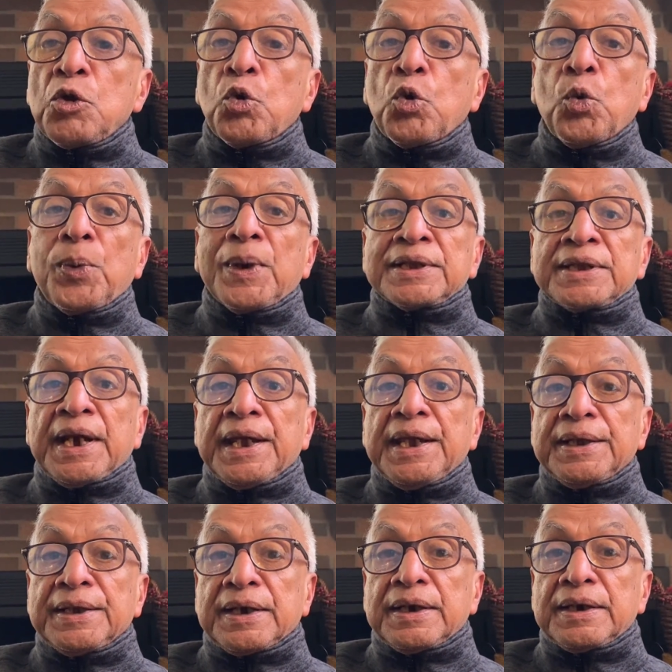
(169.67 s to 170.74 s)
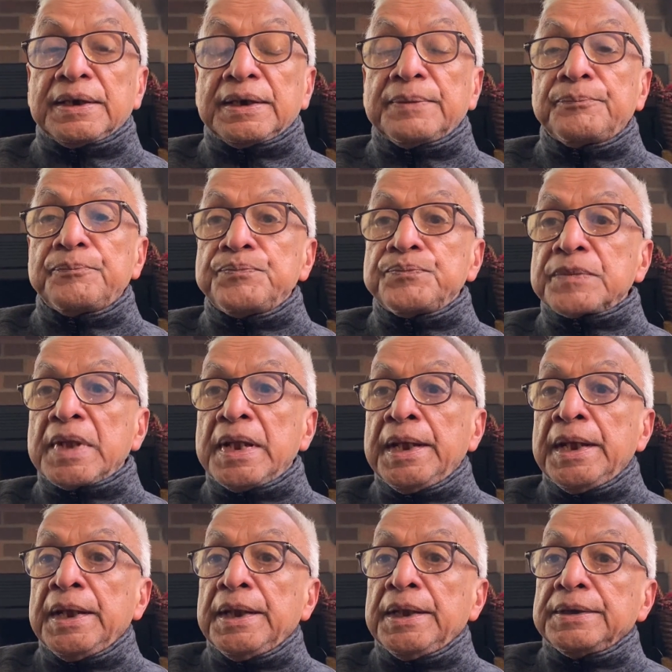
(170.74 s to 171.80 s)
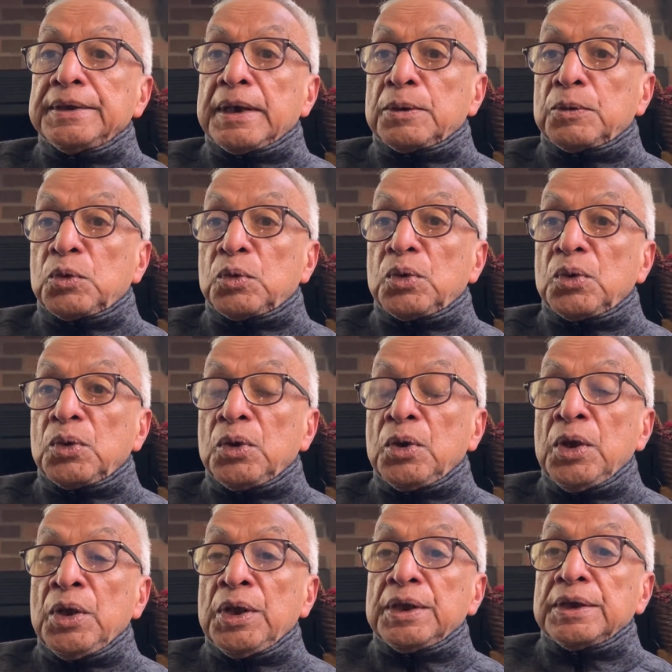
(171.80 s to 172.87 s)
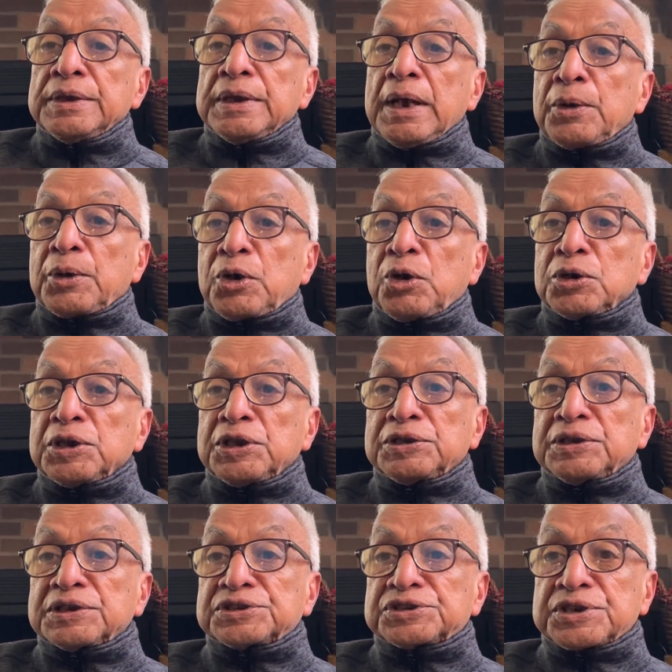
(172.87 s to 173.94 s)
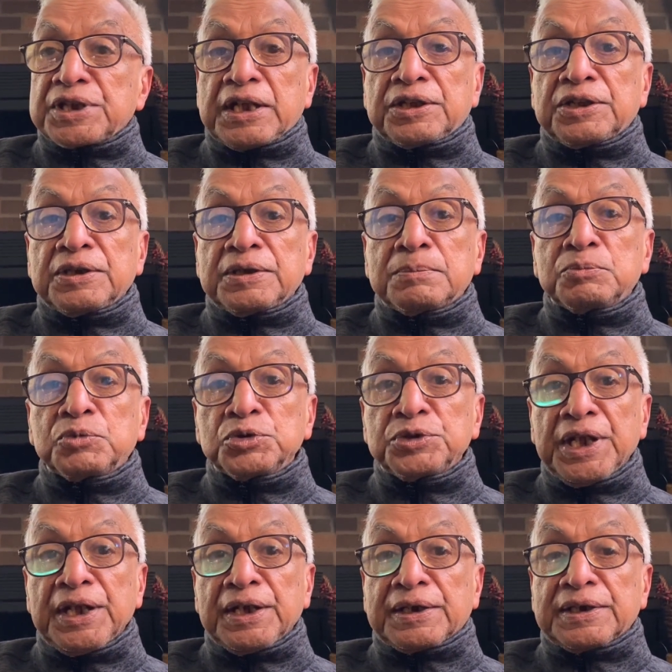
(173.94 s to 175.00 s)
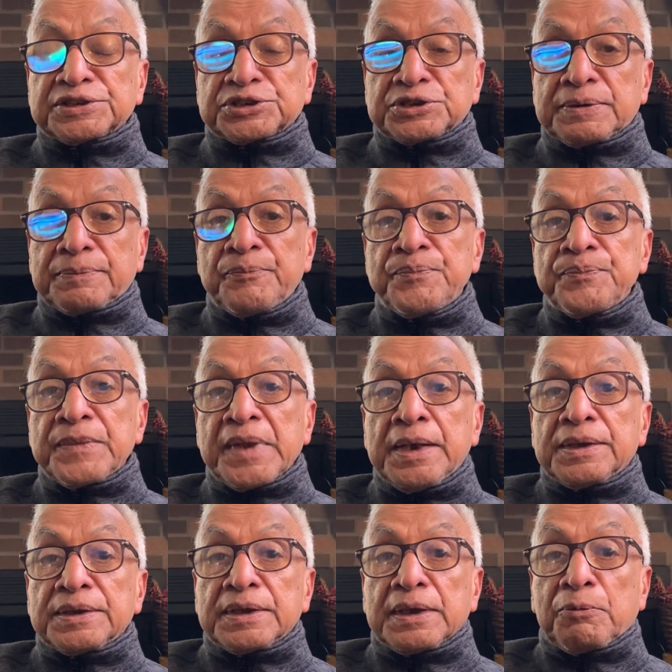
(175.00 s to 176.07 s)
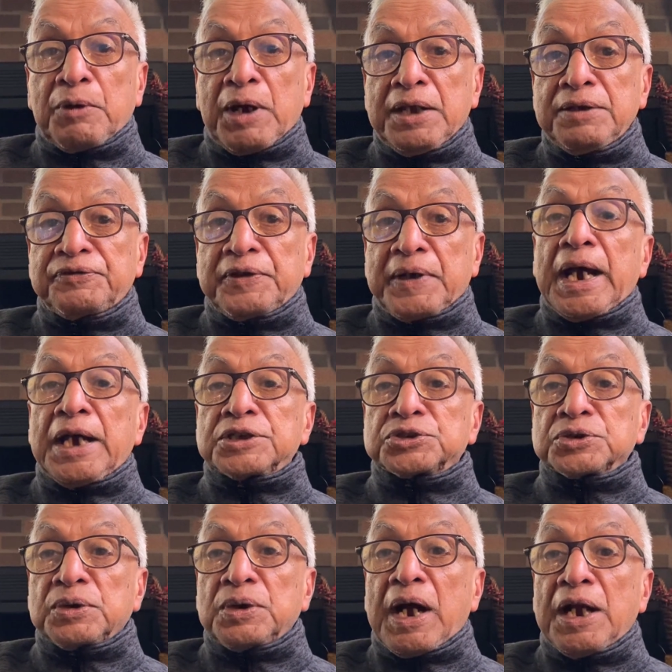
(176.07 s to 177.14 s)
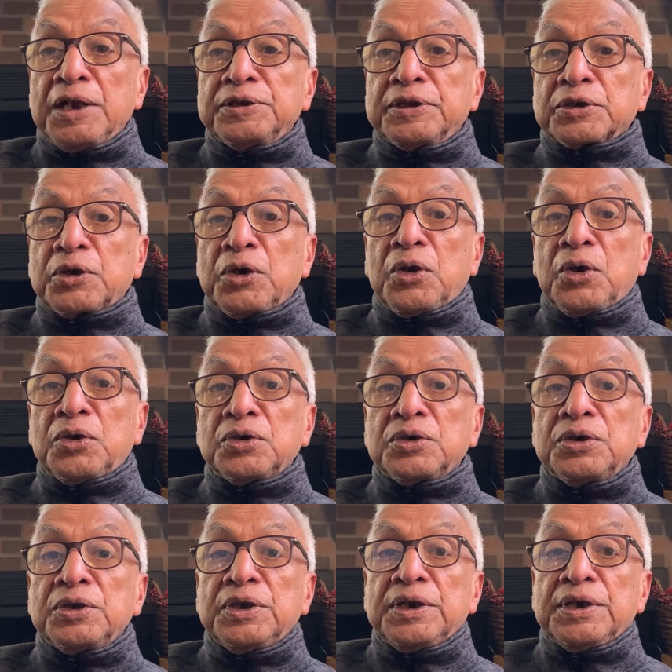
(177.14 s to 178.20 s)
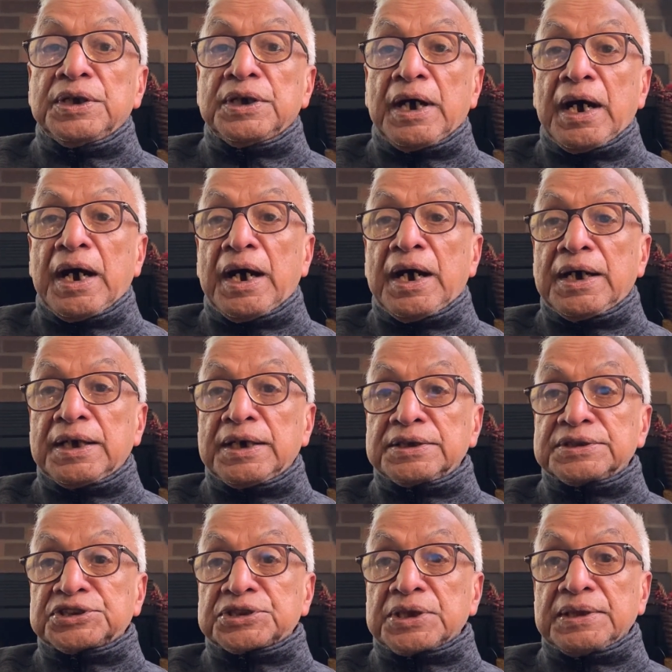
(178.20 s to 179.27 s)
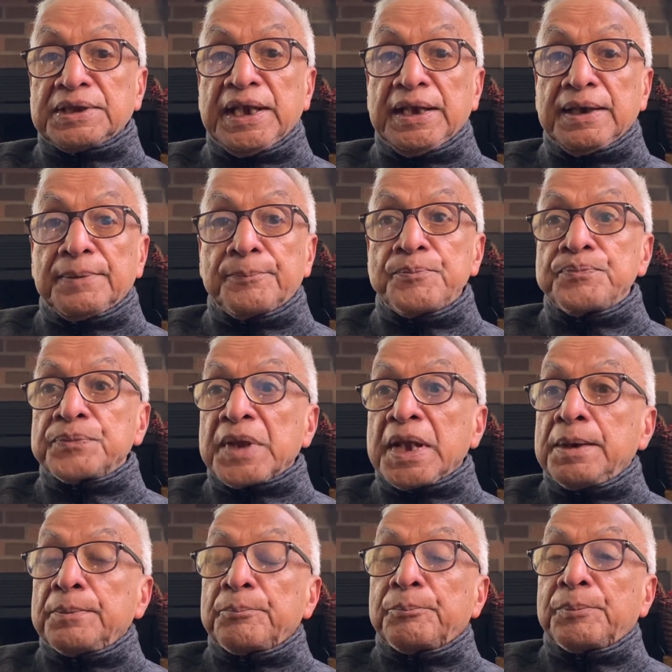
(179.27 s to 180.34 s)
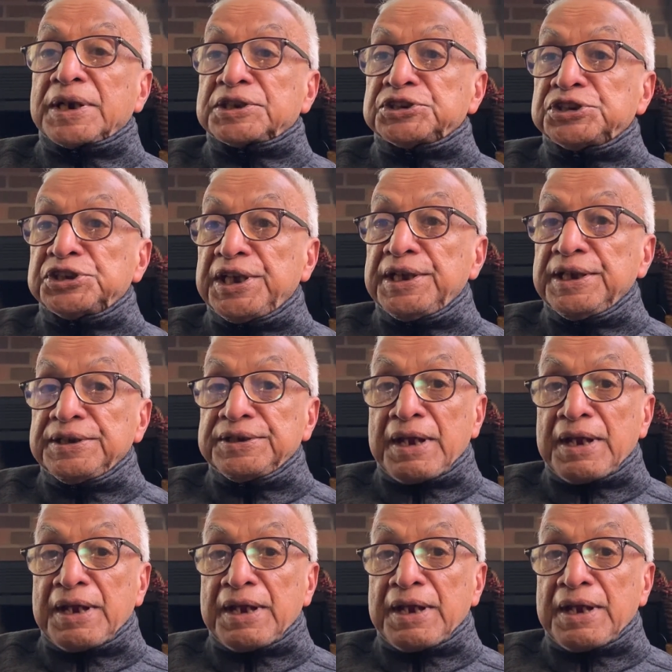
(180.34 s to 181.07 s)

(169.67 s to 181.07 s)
Upanayana. Now, according to the strict Nambudiri custom, the wife has to undergo sati, but she did